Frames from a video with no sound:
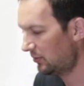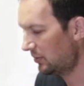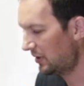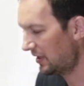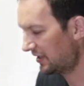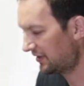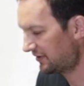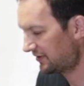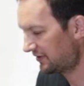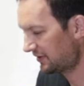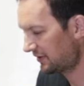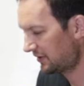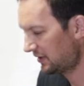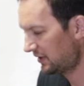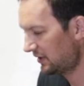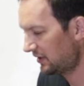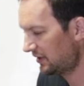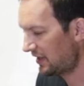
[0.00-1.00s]
but
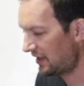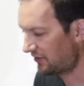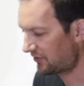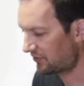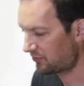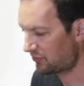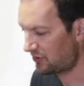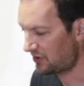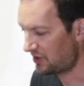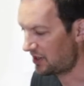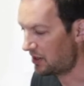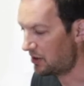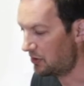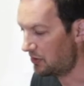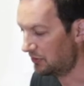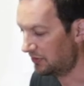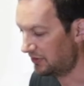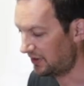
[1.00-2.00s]
that's pretty
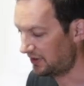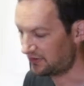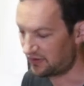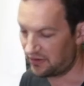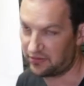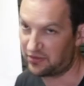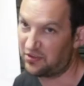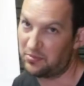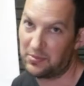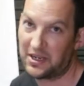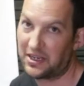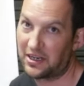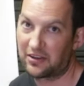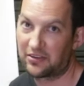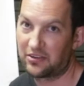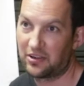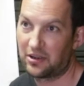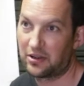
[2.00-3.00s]
old, and so is this
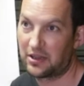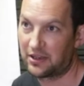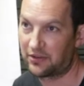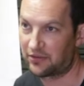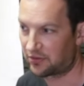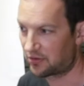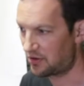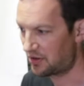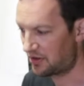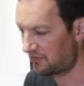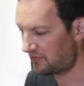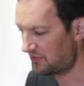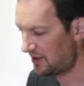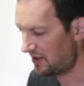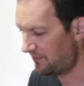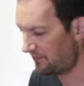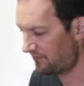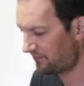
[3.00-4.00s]
meter, so that's kind
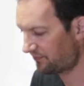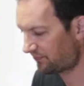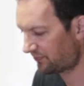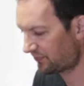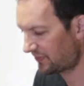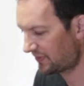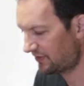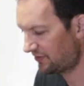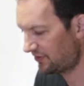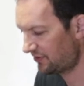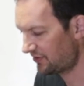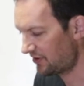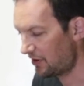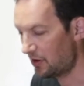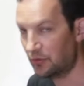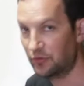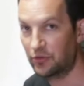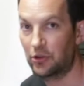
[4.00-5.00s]
of just
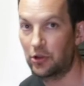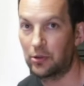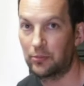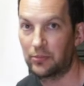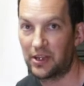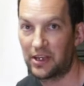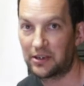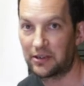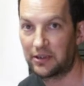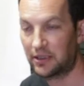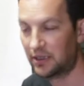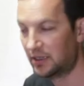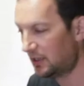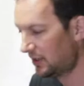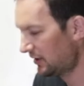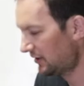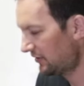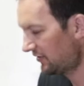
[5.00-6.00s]
an old term now.
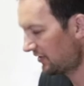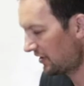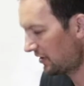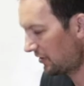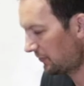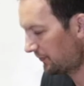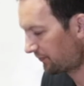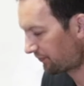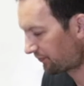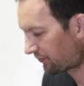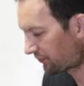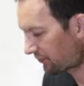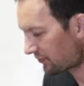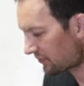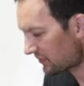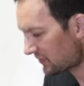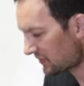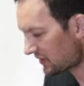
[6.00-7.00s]
So
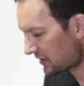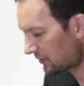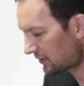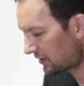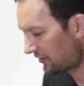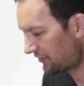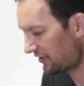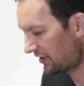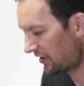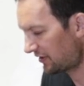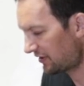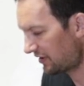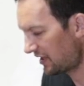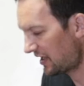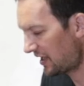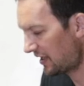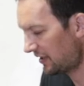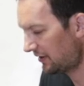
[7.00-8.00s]
I'm going to set it to
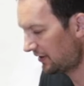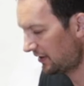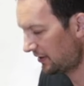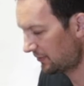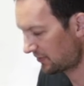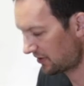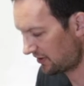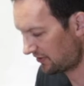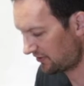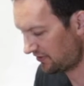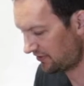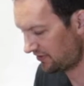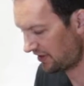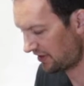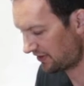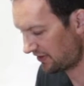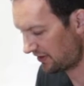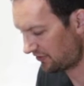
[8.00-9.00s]
that, and then I'm going to
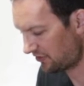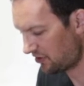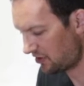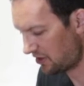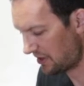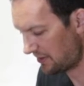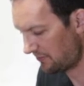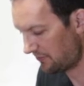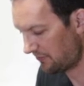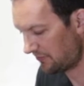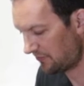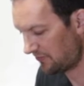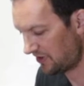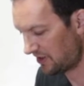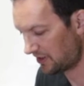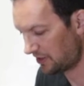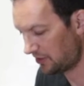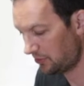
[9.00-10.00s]
set the time
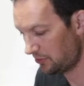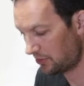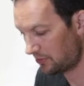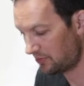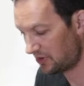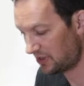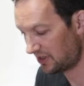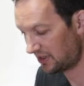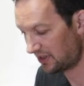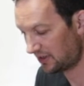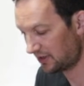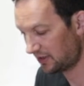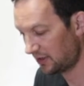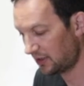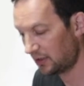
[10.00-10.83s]
value on my